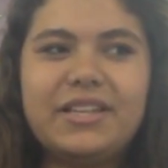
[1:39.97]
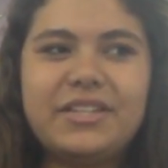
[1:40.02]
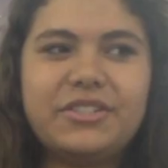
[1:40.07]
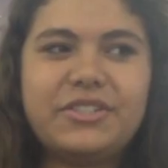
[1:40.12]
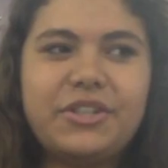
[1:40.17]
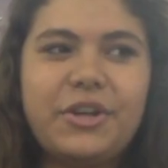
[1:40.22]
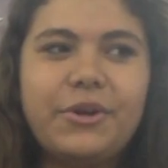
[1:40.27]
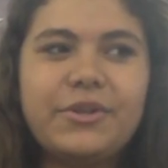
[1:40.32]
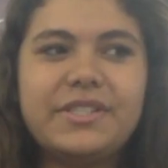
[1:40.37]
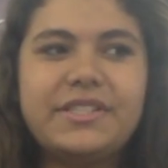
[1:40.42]

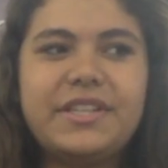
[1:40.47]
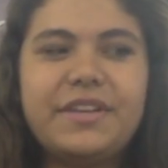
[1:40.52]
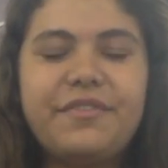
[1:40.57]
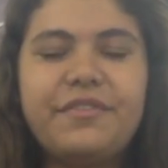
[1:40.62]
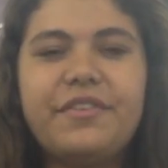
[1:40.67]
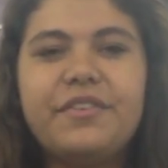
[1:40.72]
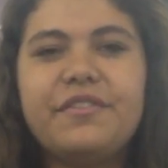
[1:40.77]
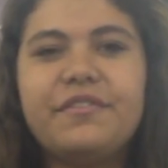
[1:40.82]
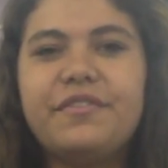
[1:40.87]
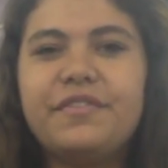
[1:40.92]
it shows a
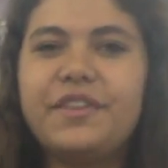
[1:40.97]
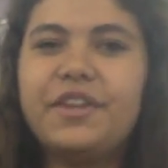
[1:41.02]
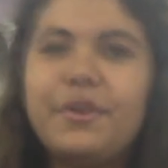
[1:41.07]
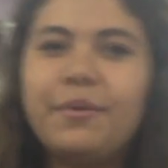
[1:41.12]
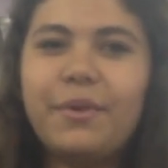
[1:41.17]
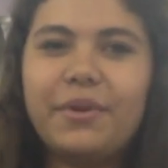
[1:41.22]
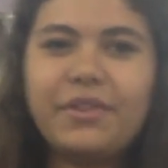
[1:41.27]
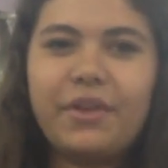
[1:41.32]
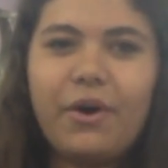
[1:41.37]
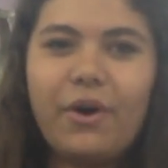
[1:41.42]
different
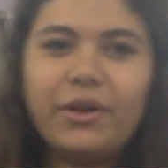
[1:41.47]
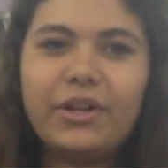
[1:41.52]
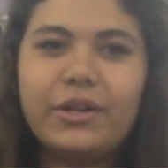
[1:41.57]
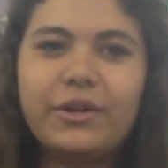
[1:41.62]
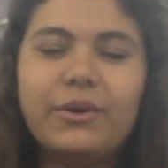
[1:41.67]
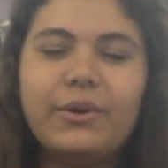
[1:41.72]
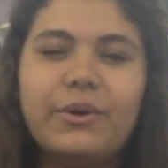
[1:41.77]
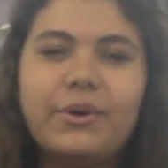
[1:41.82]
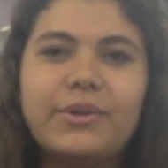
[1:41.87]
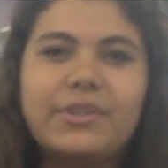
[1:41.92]
view on the
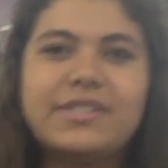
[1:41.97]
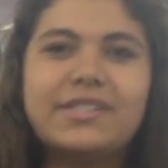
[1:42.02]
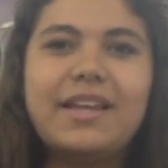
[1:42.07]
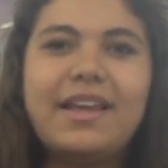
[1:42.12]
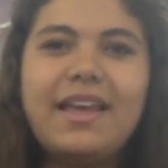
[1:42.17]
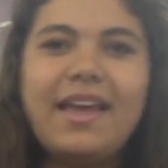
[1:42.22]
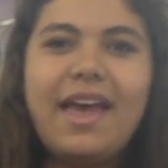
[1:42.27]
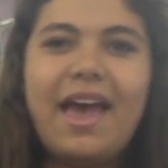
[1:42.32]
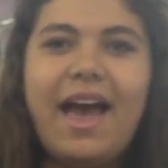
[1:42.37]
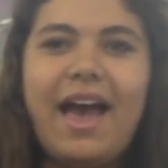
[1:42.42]
Holocaust
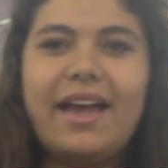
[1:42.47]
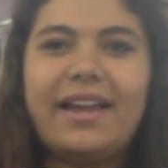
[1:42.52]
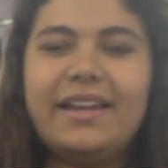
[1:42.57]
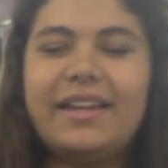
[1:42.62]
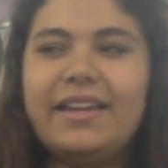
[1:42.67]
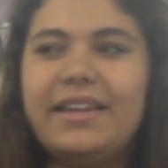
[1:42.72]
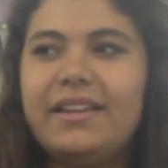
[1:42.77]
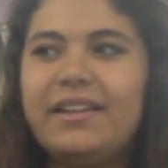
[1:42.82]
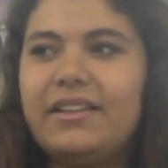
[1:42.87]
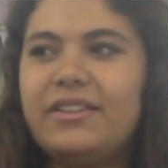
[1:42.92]

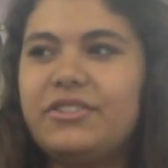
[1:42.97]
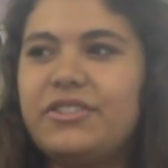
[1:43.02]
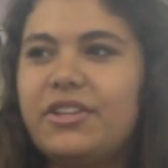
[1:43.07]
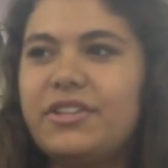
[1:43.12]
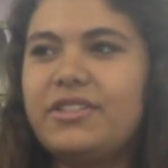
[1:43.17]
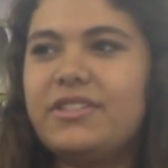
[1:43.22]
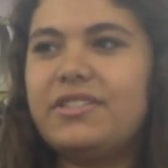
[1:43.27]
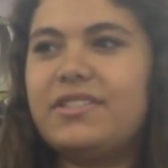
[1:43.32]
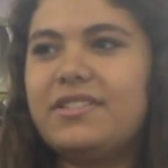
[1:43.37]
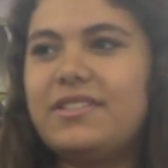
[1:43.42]
and it
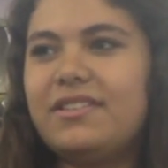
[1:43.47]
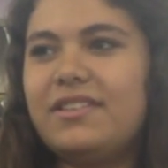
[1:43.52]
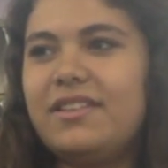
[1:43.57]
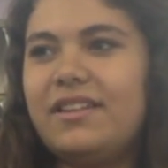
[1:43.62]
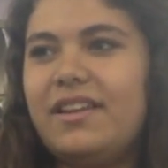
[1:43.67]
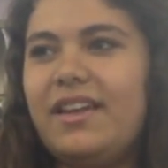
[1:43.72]
just